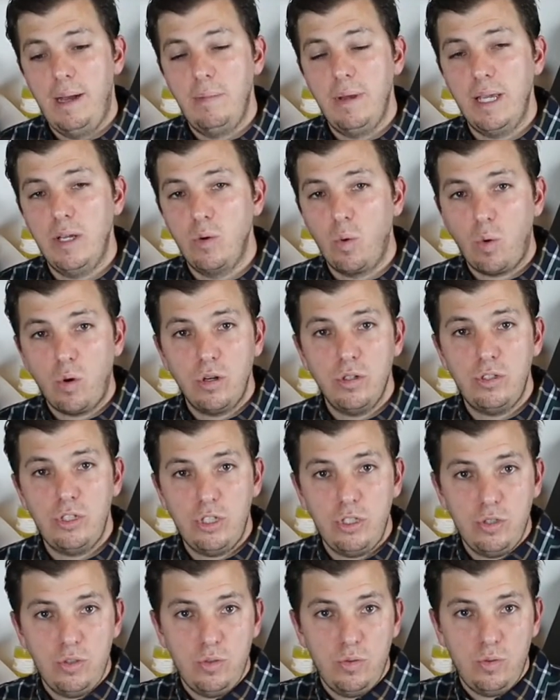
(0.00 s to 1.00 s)
In order
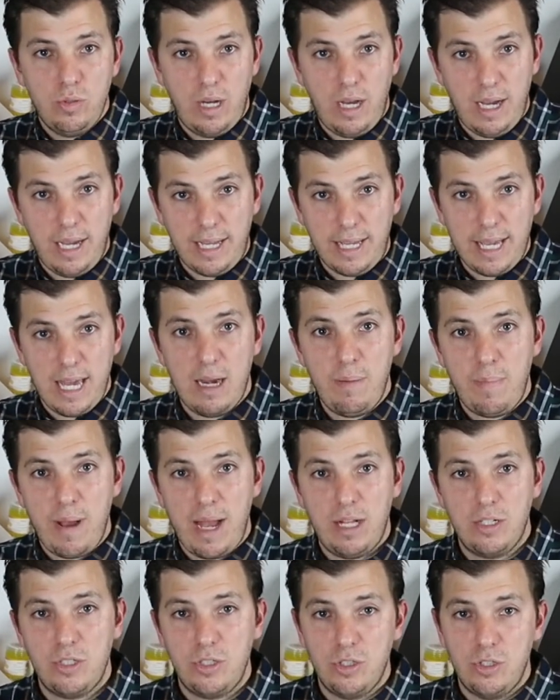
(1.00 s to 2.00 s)
to get a
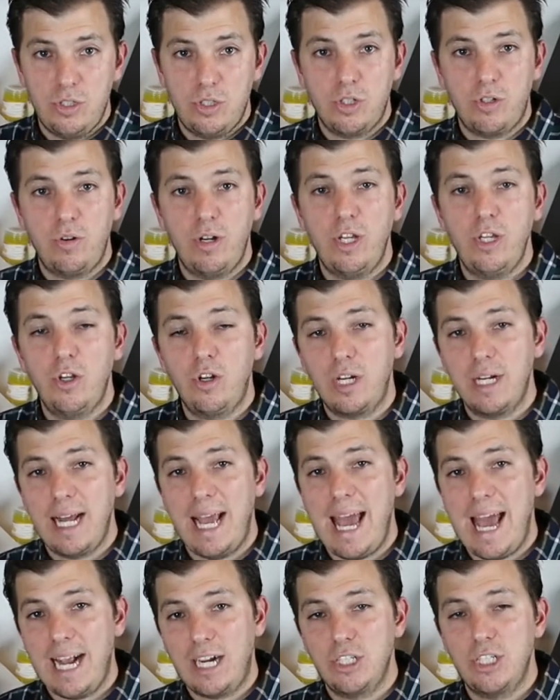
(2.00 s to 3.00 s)
bachelor's degree, you're going
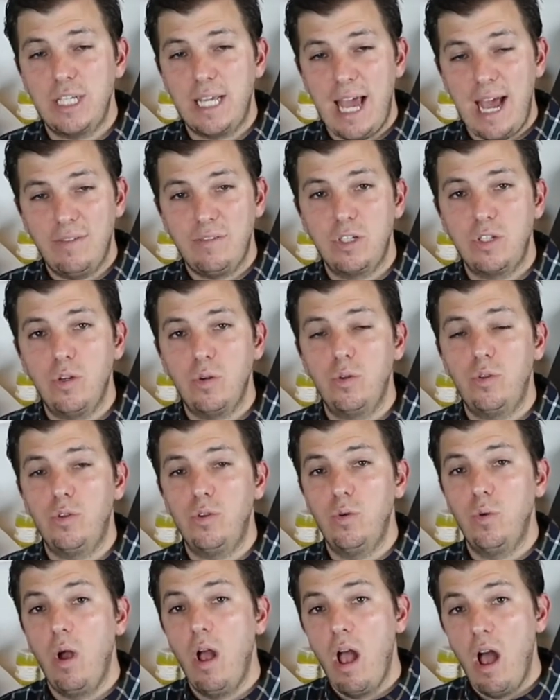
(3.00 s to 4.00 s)
to actually have to go
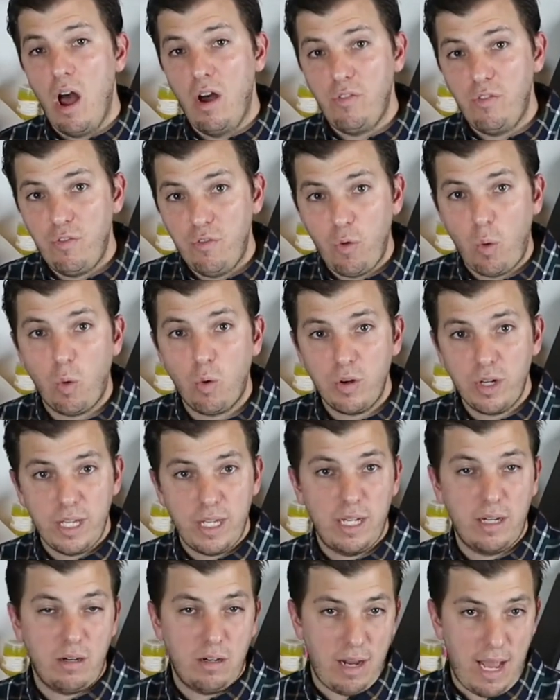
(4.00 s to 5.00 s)
through a
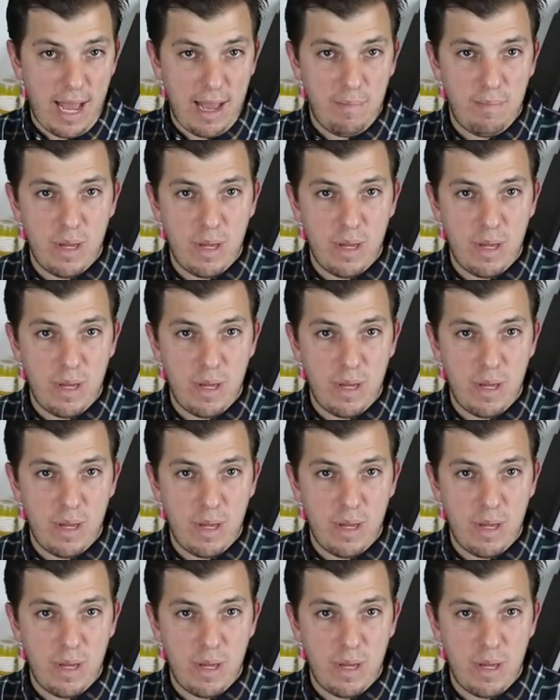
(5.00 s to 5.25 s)
4-year, at